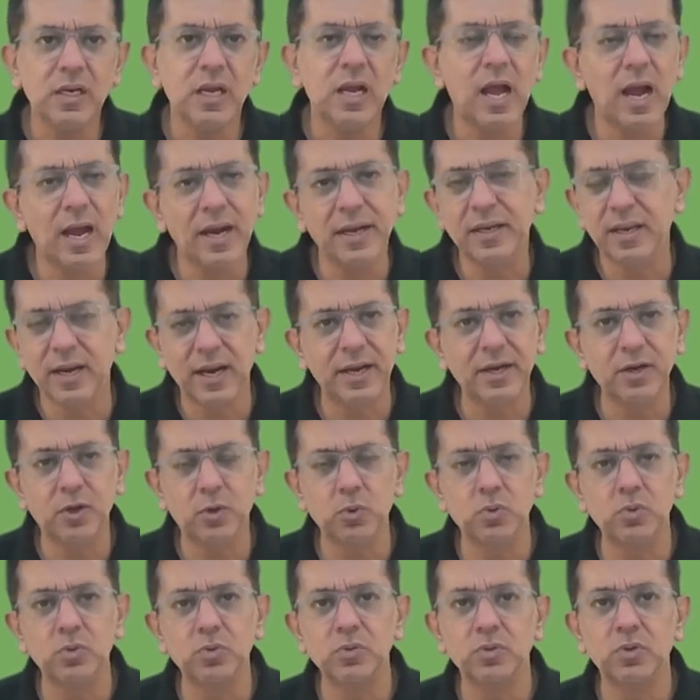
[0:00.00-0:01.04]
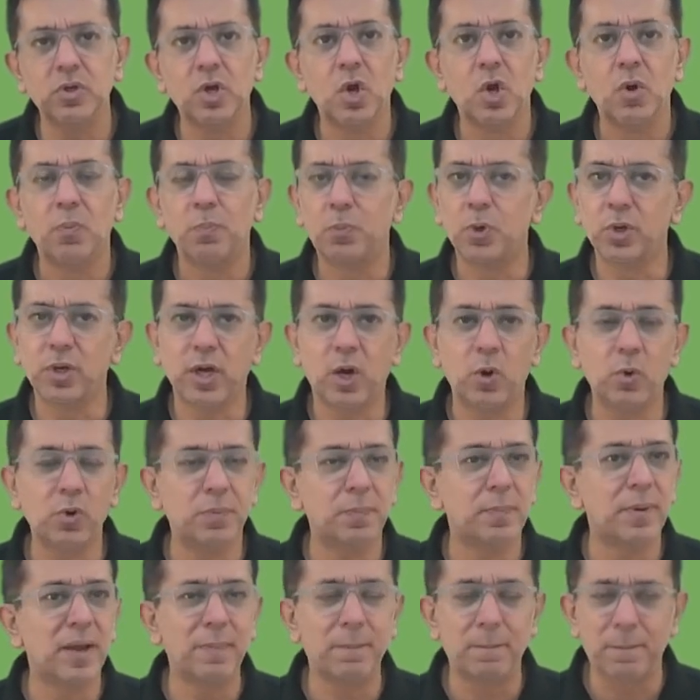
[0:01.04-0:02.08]
I try to put out
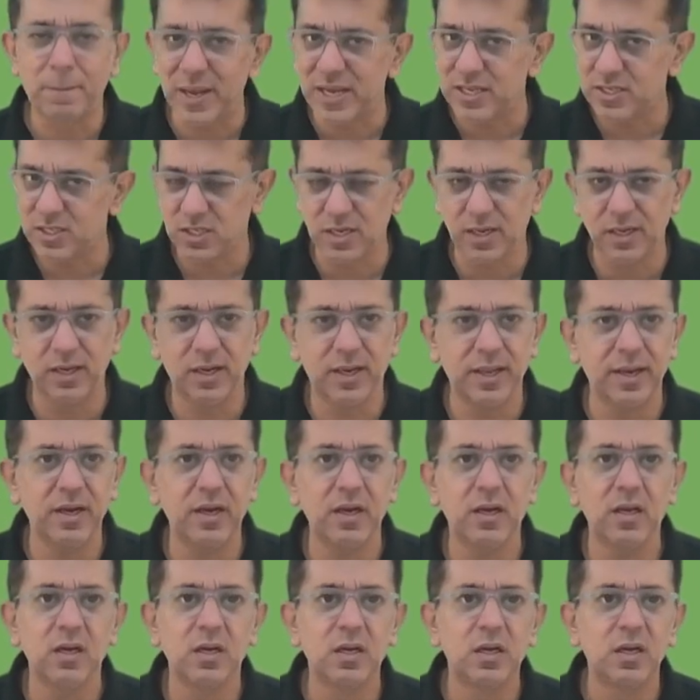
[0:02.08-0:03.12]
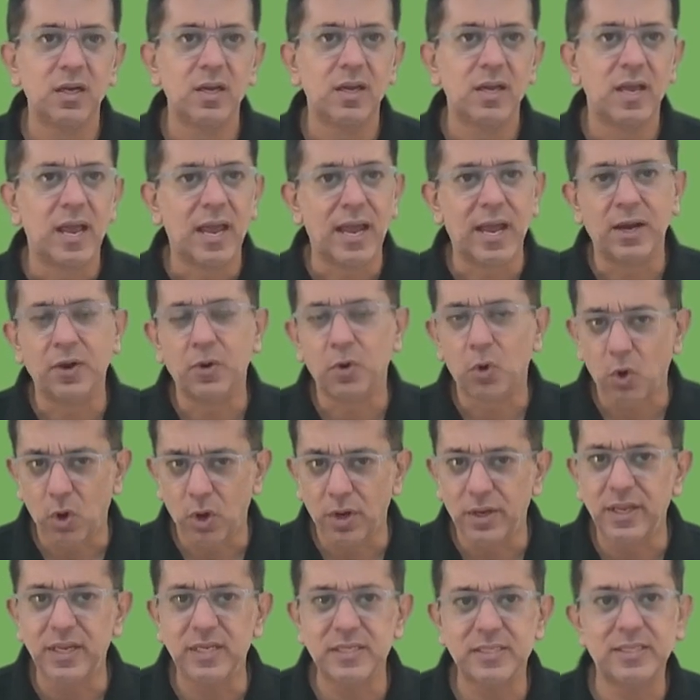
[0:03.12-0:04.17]
my best content, and
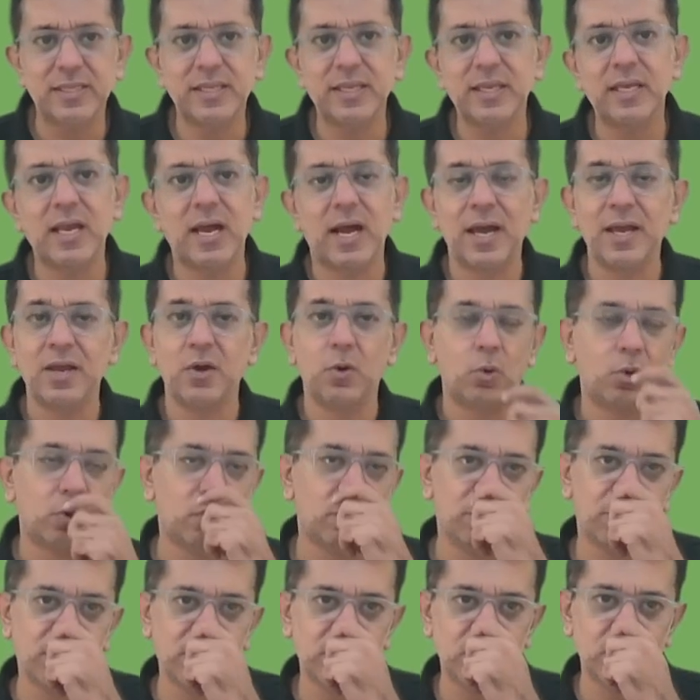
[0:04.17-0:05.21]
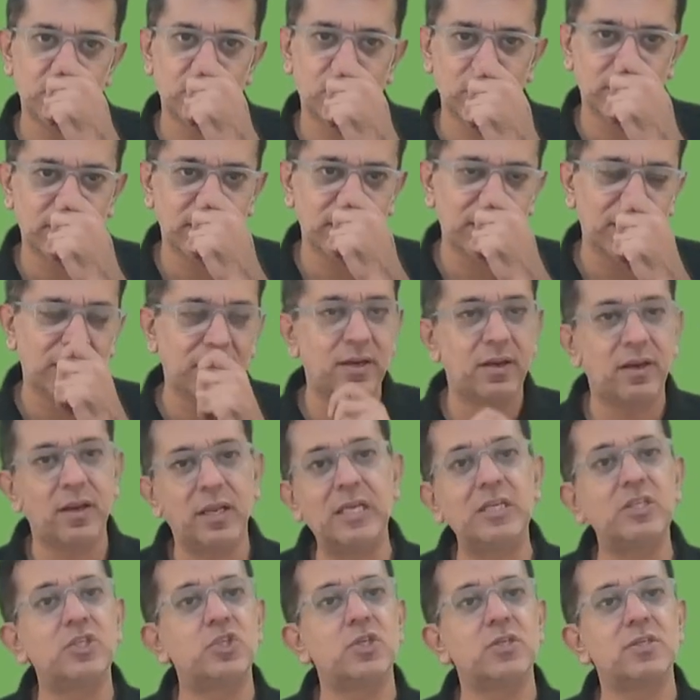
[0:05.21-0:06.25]
honestly, I always want that it
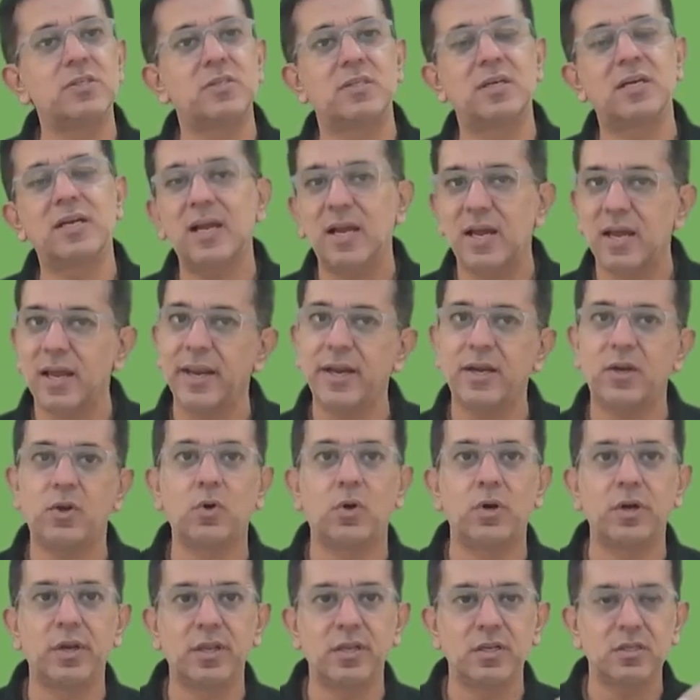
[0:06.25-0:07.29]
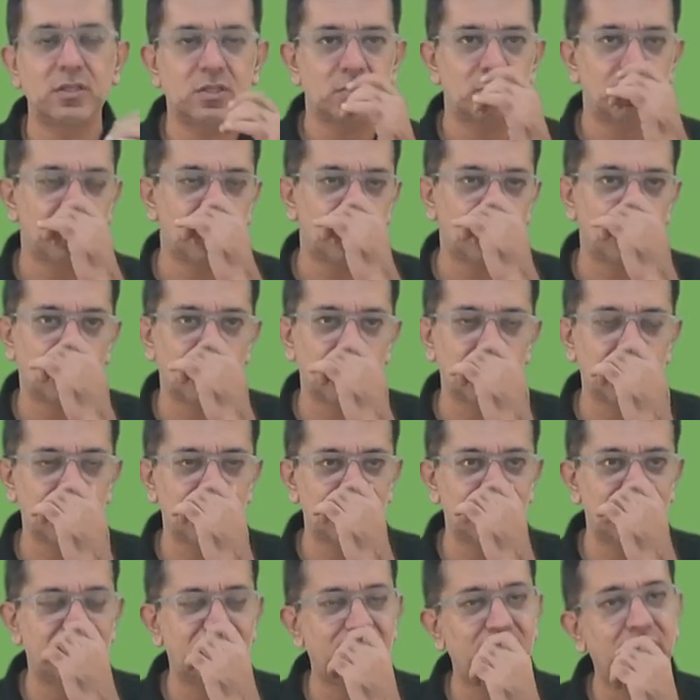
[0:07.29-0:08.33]
reaches the correct audience, because
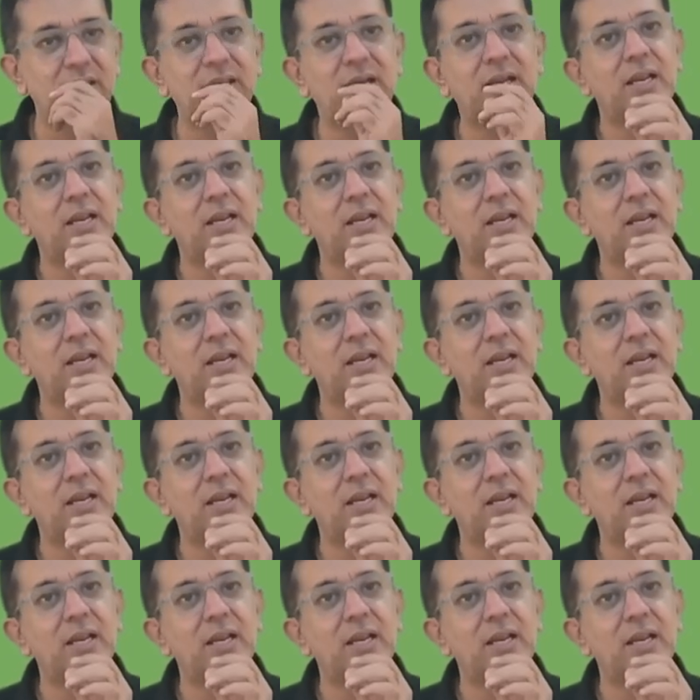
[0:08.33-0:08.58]
the way that